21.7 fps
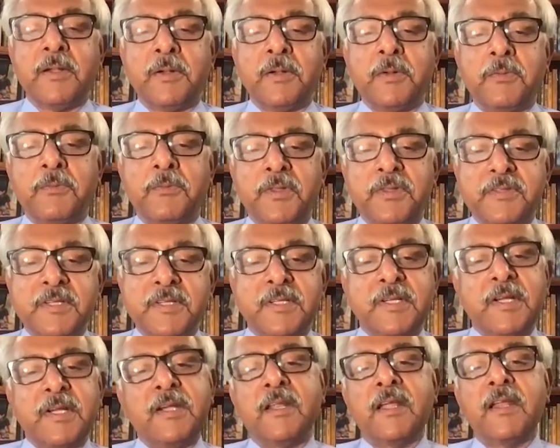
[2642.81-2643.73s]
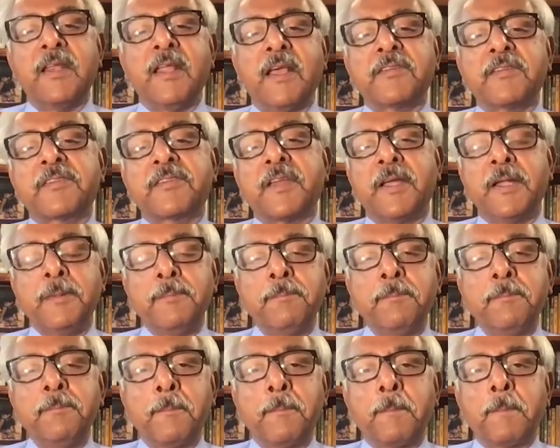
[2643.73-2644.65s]
to visit India next time.
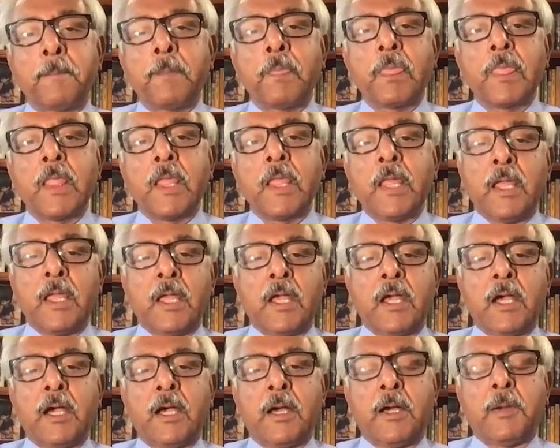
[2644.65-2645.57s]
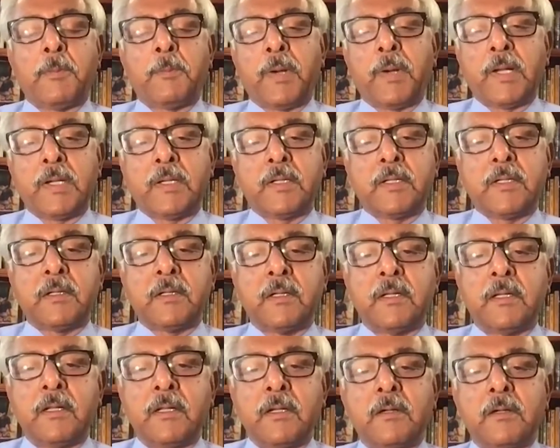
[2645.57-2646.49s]
But
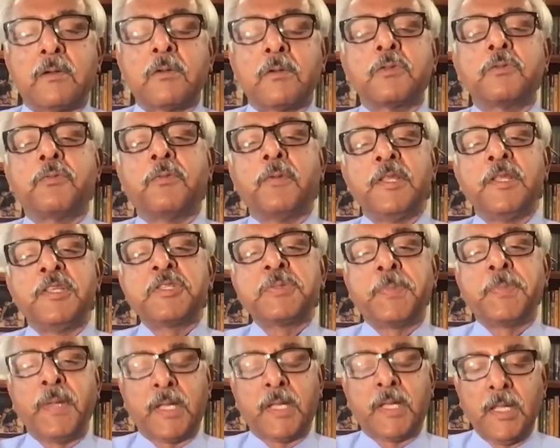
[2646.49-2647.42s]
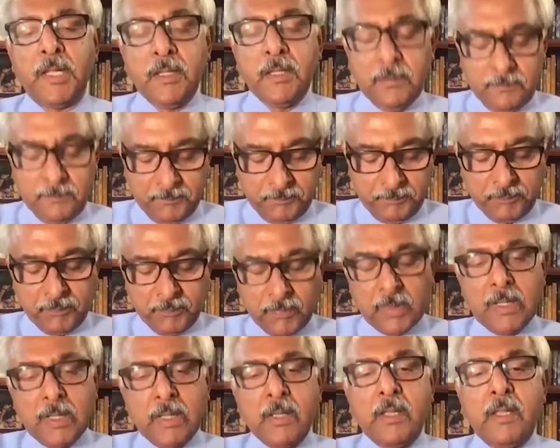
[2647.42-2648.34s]
truthfully speaking,
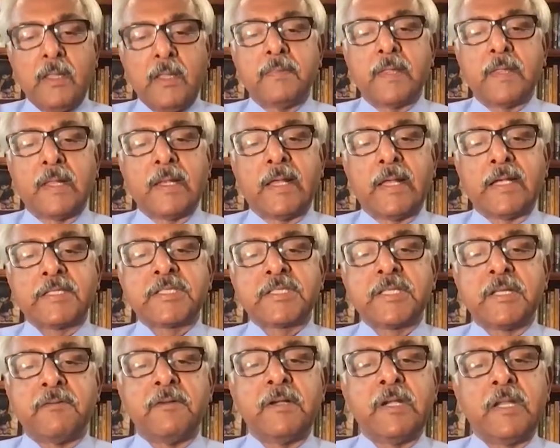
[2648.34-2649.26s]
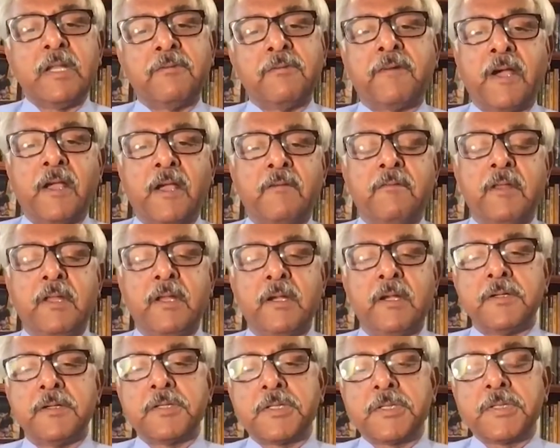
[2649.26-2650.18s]
in the last 75
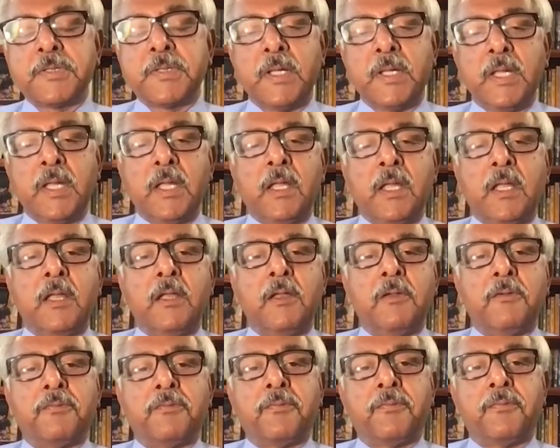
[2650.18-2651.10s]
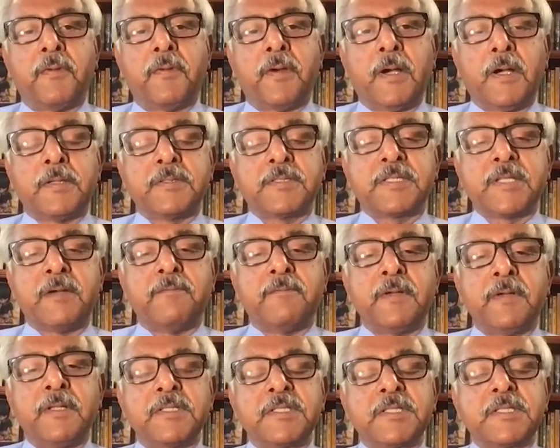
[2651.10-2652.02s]
years, if
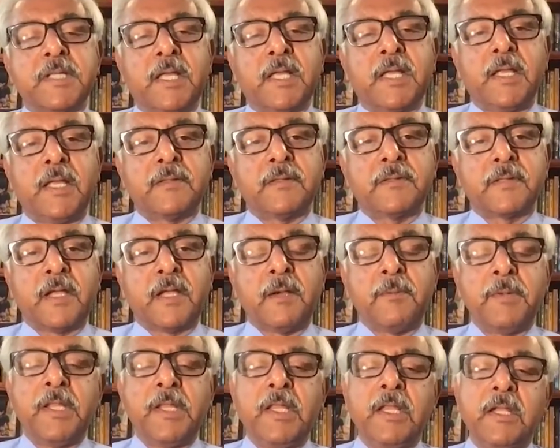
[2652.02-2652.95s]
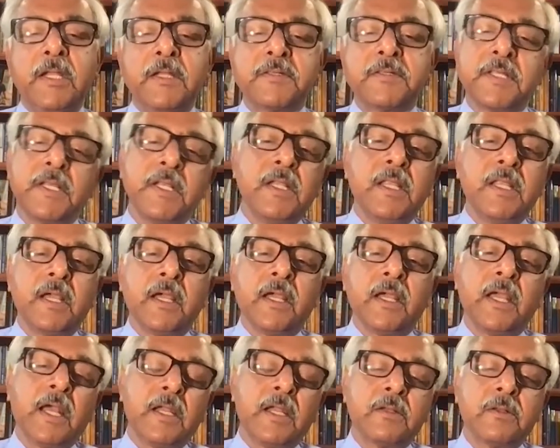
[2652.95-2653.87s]
someone says how many years India
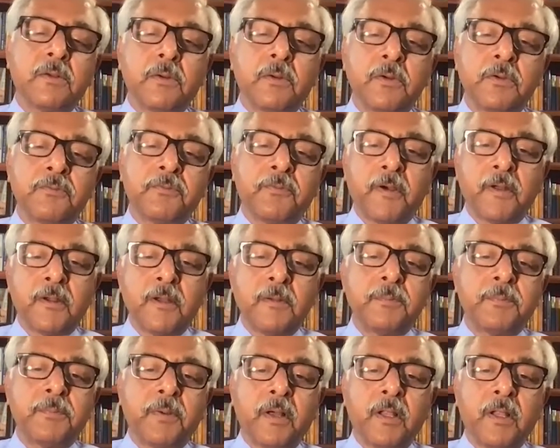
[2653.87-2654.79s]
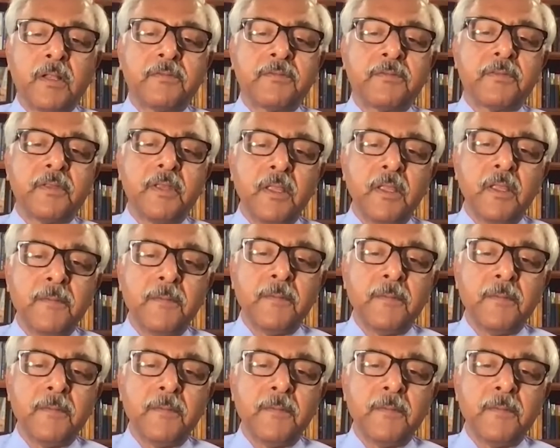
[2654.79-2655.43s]
had good foreign policy,